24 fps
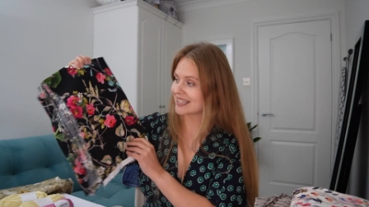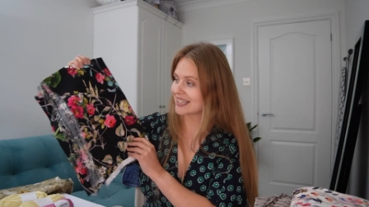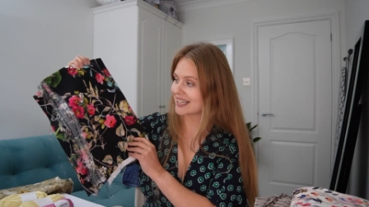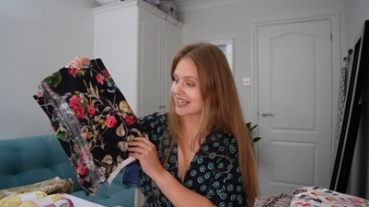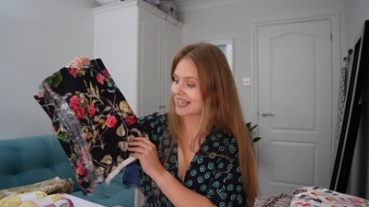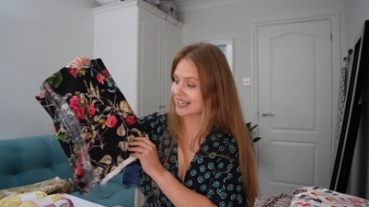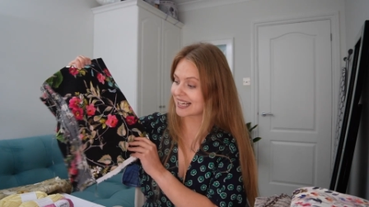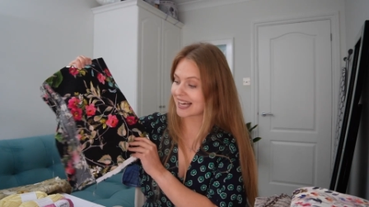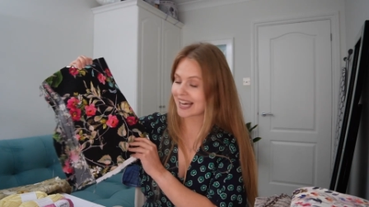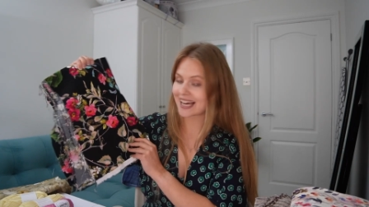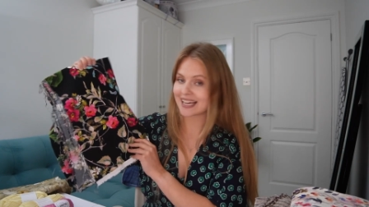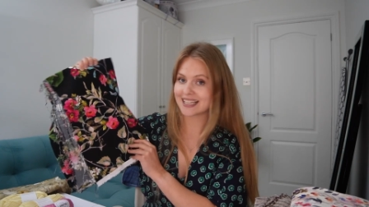
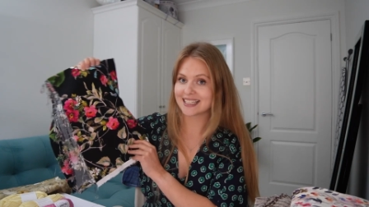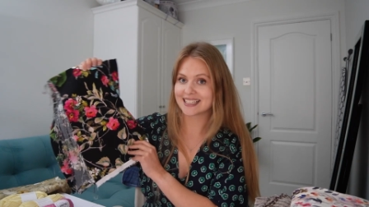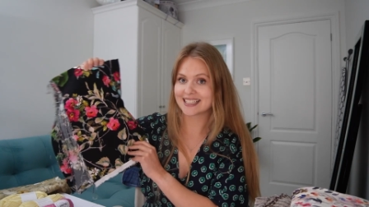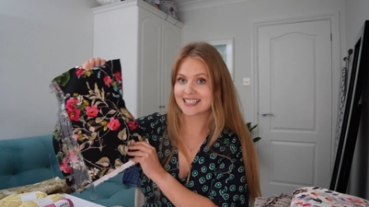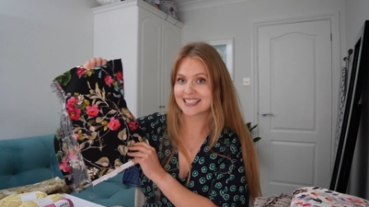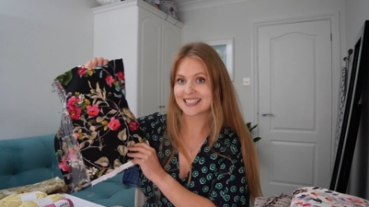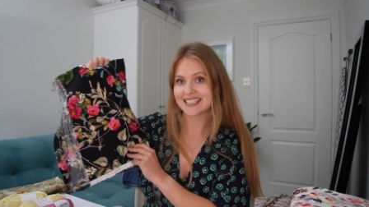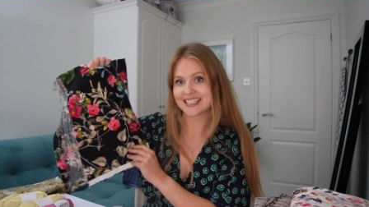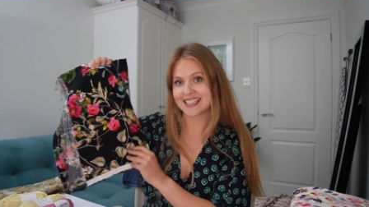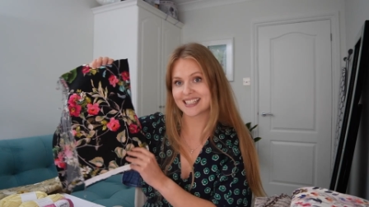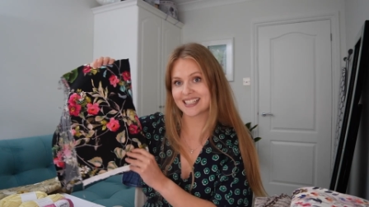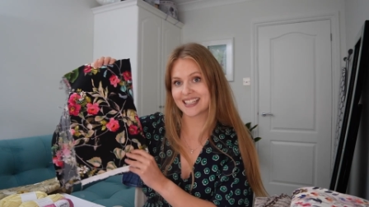
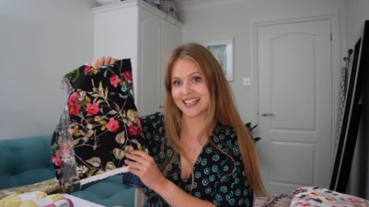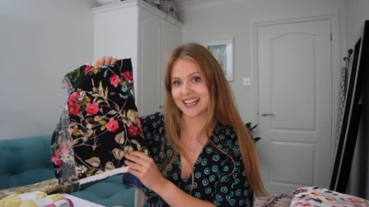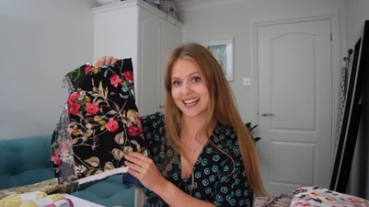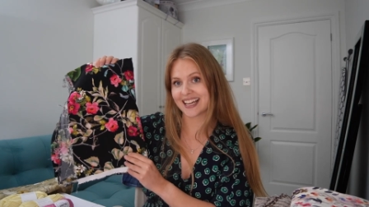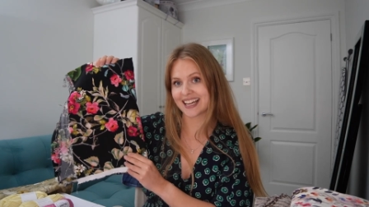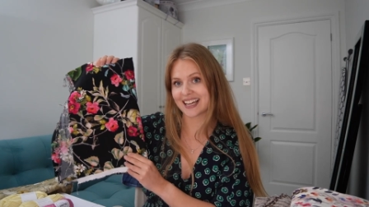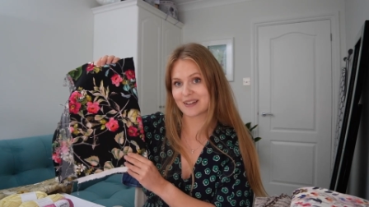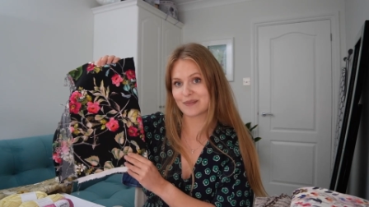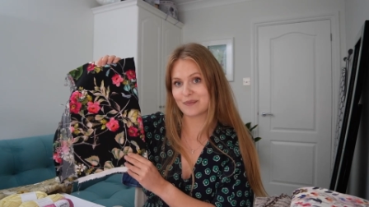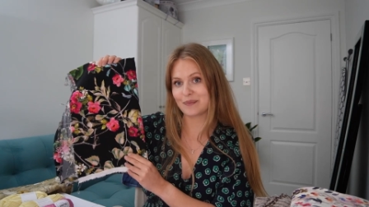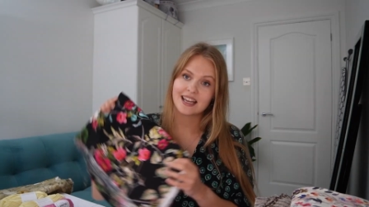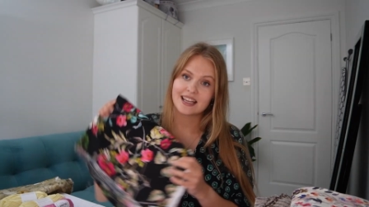Again,
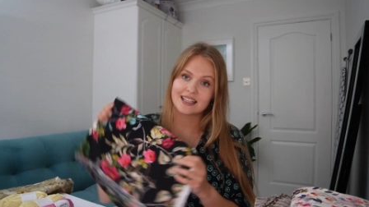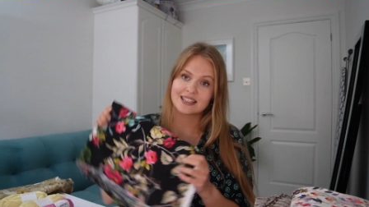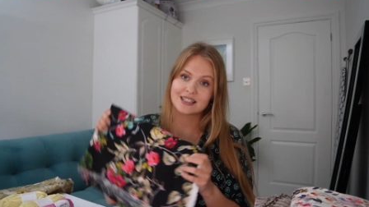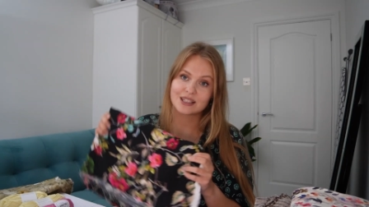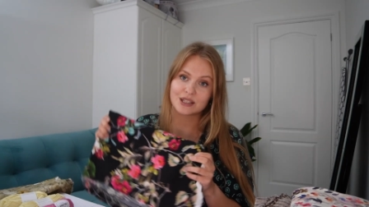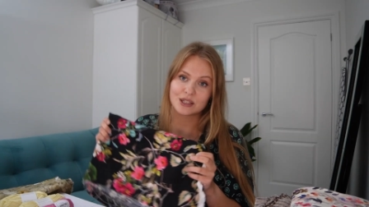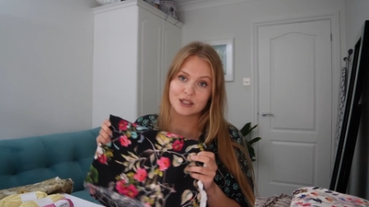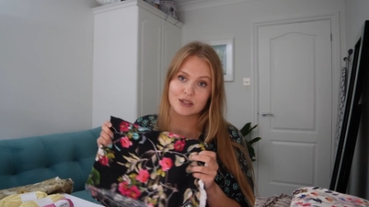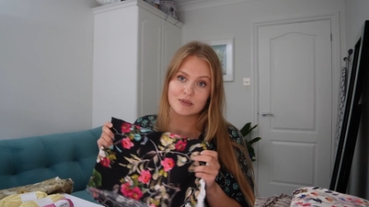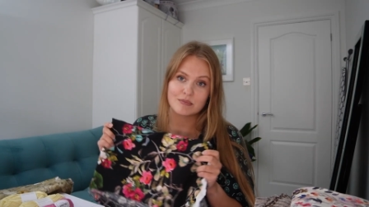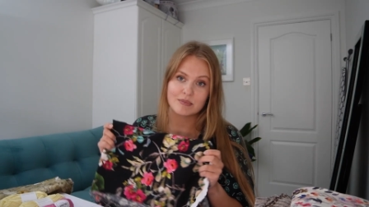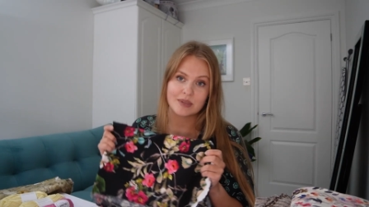it's
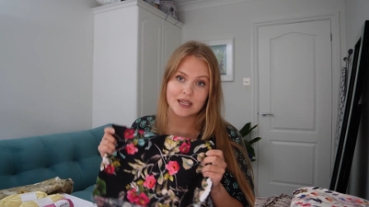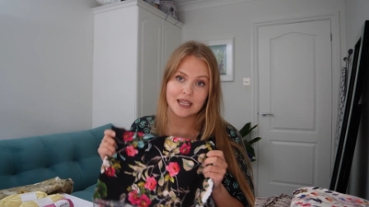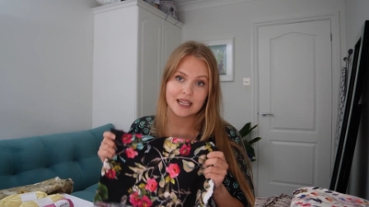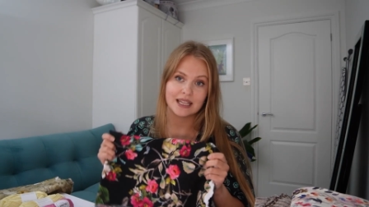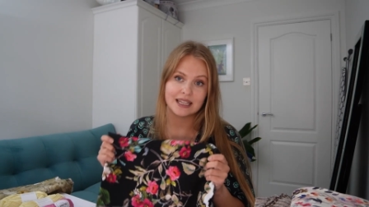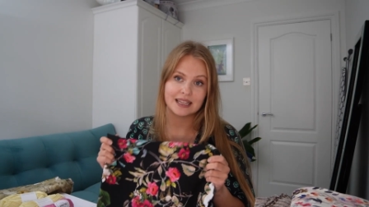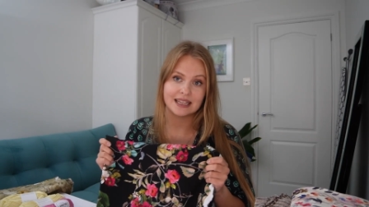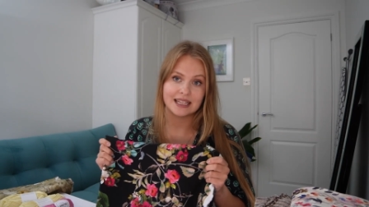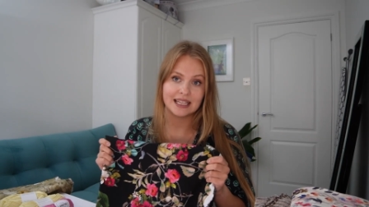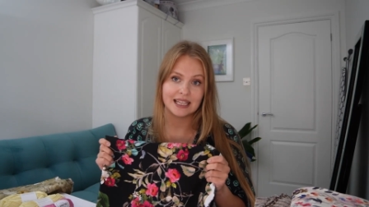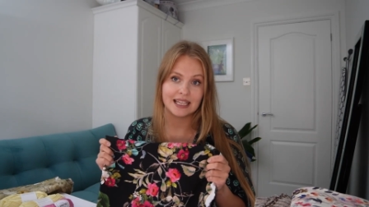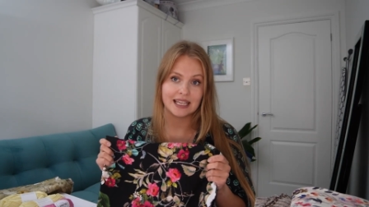going to
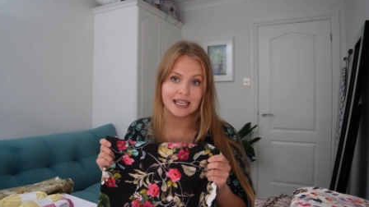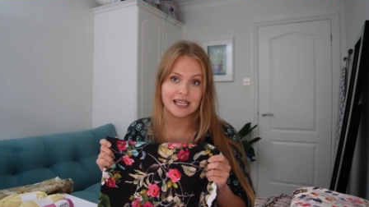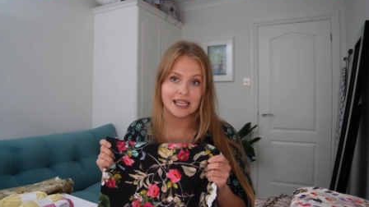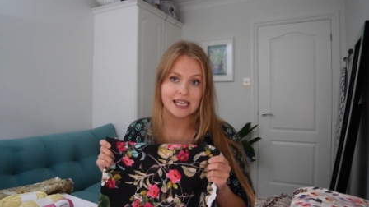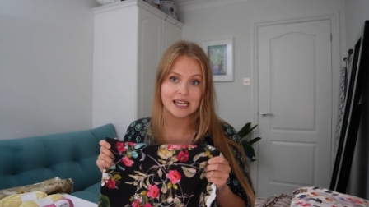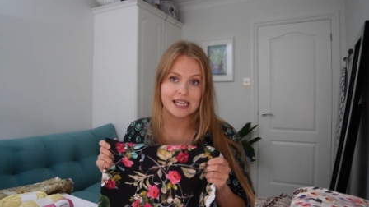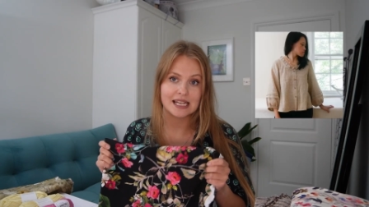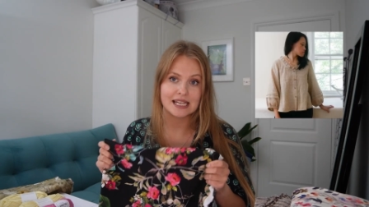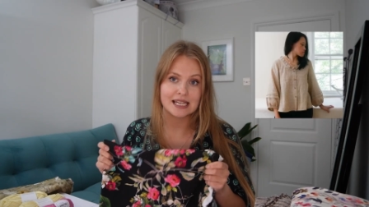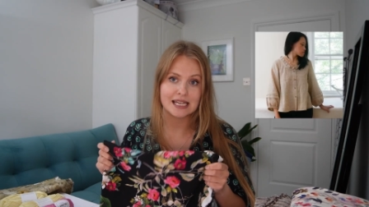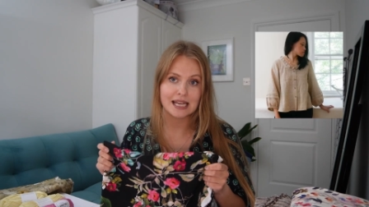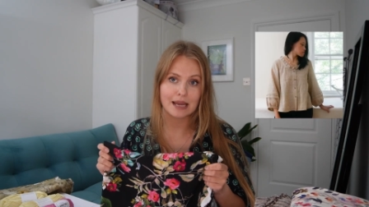be
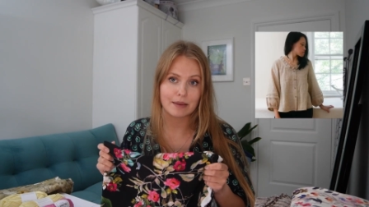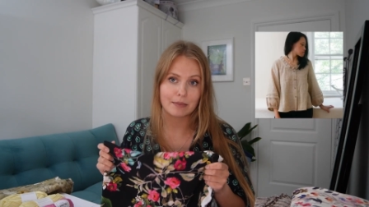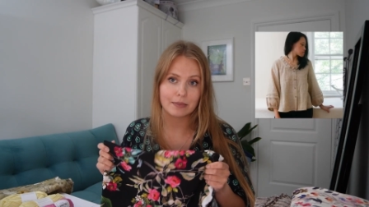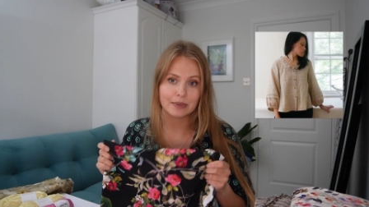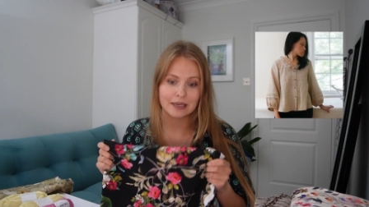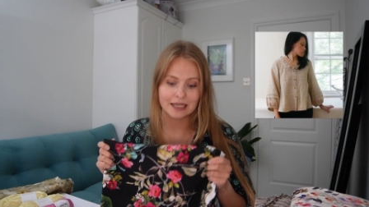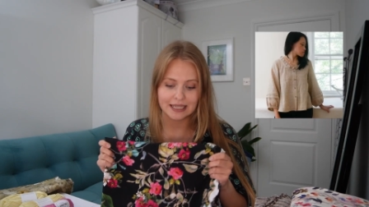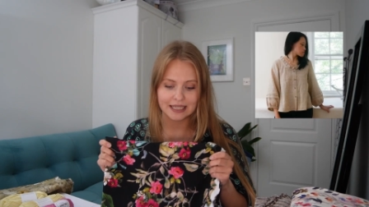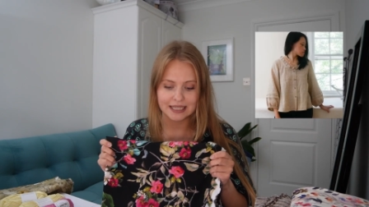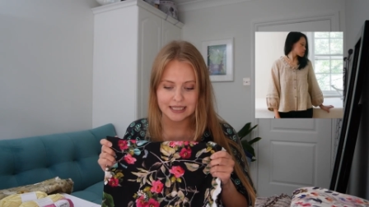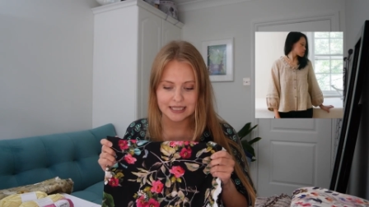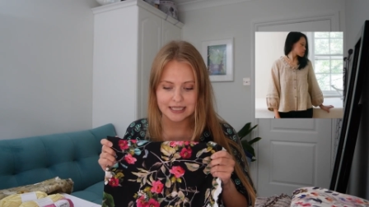the
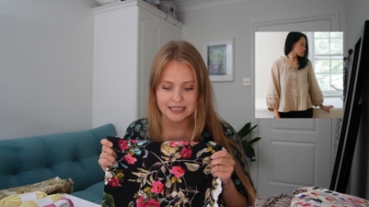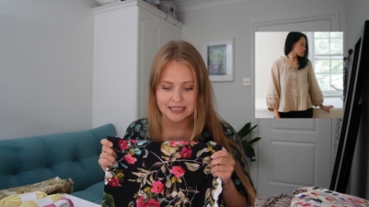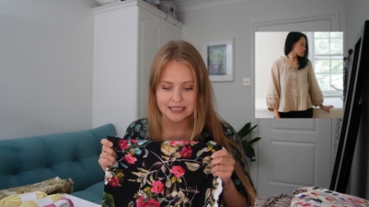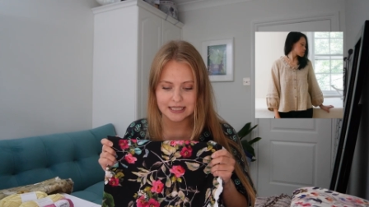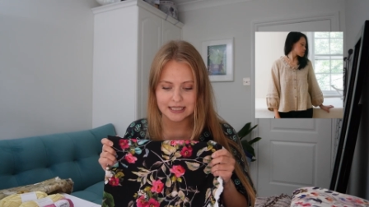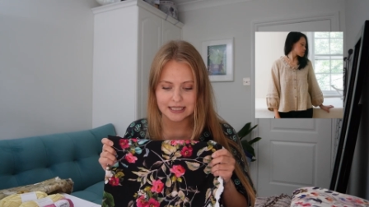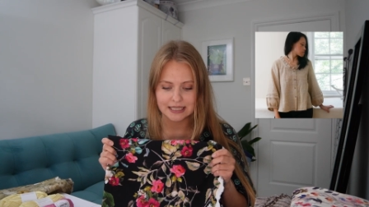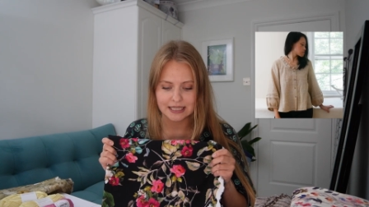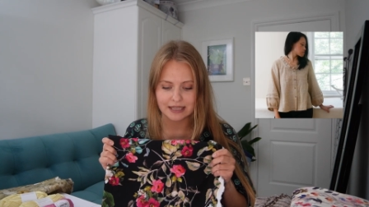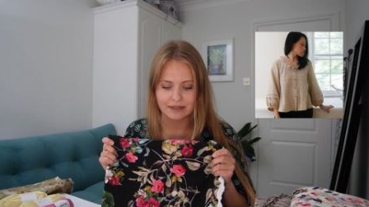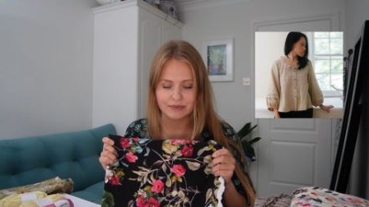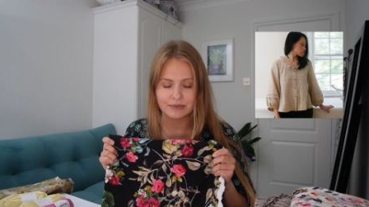
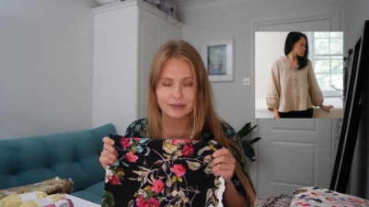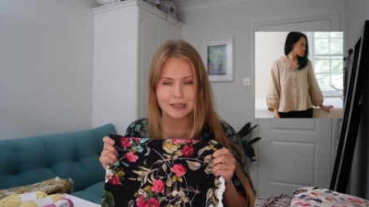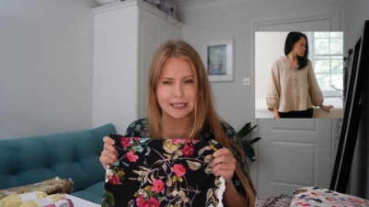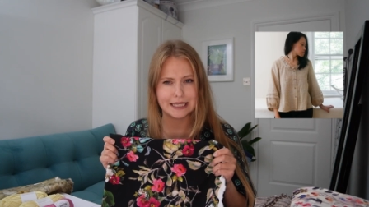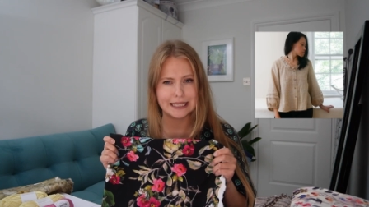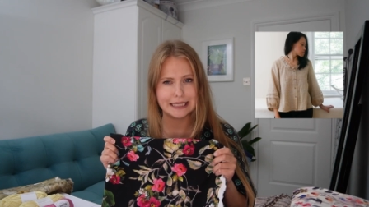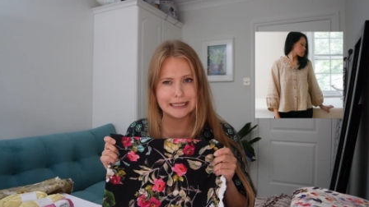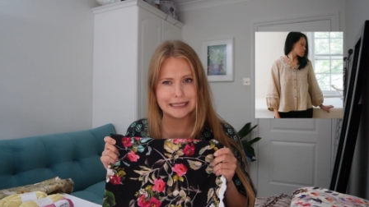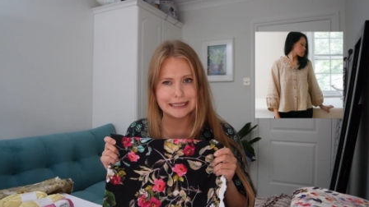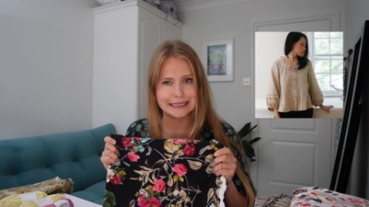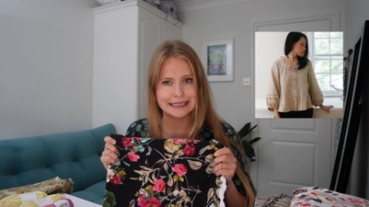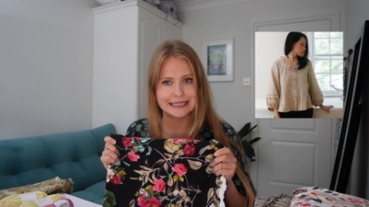
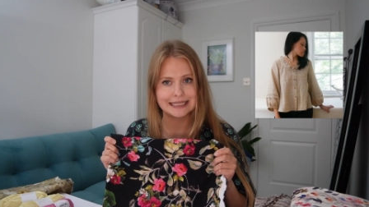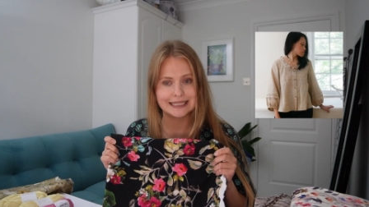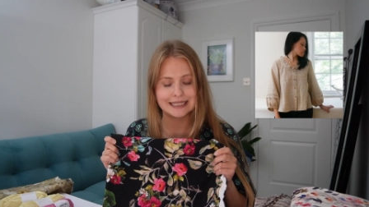Nepheline